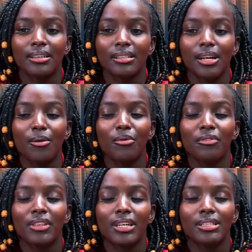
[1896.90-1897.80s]
Some
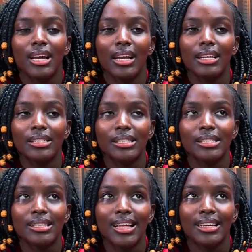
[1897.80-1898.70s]
of the
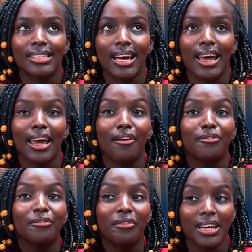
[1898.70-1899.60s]
challenges that I have
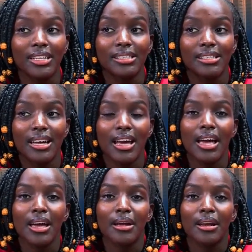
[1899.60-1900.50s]
faced.
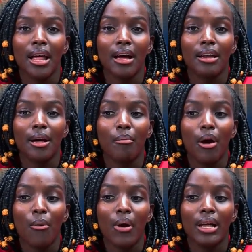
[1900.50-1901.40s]

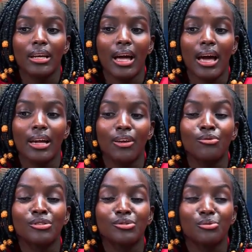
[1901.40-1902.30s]
Number one, I
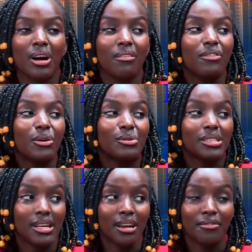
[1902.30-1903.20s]
used to have low
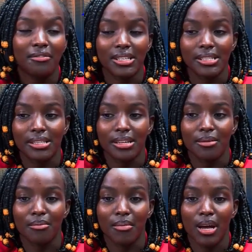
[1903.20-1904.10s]

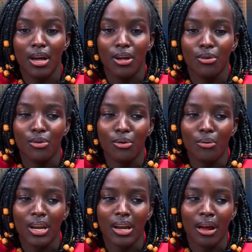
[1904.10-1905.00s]
self-esteem. You know,
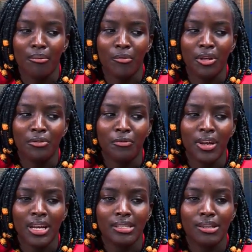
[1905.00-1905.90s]
when I'm with
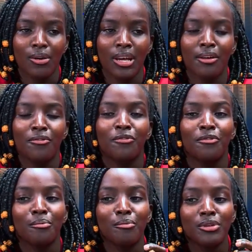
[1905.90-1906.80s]
friends, okay,
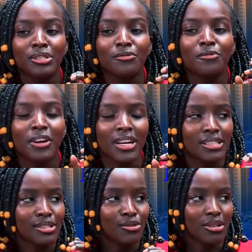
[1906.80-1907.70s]
most
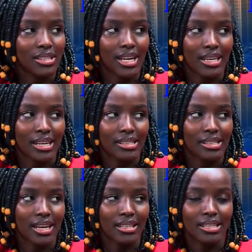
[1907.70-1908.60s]
friends don't
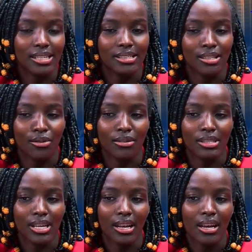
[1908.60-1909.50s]
understand this sickle
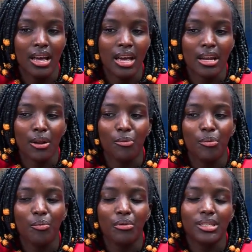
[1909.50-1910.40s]
cell. Now
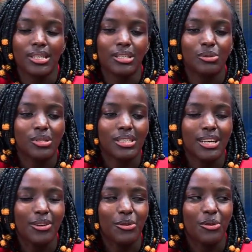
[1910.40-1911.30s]
people tend to
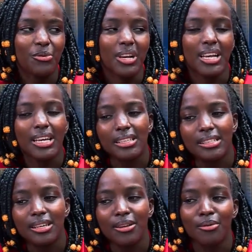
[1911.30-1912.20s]
take you're
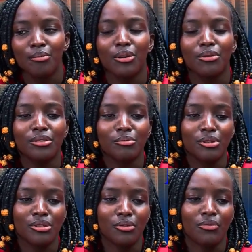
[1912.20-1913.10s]
lazy, because
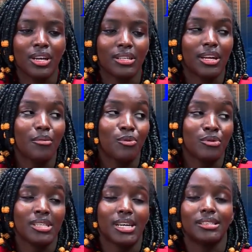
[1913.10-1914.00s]
most of the time
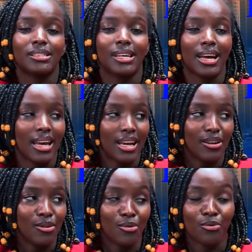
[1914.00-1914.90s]
you're just
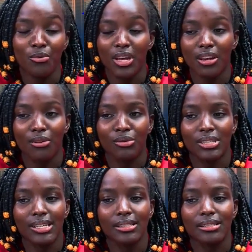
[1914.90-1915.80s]
tired, you're weak, you
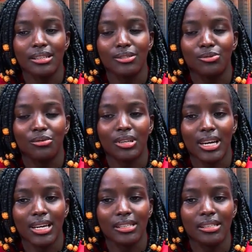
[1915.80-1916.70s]
just need to
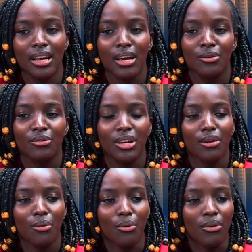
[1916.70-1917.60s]
rest,
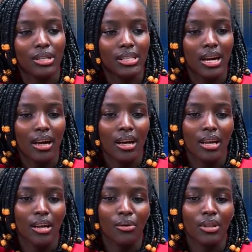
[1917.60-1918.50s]
drink water.
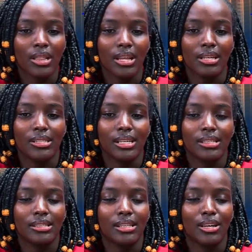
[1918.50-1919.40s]
Now they
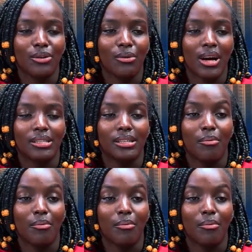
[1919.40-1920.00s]
just take you as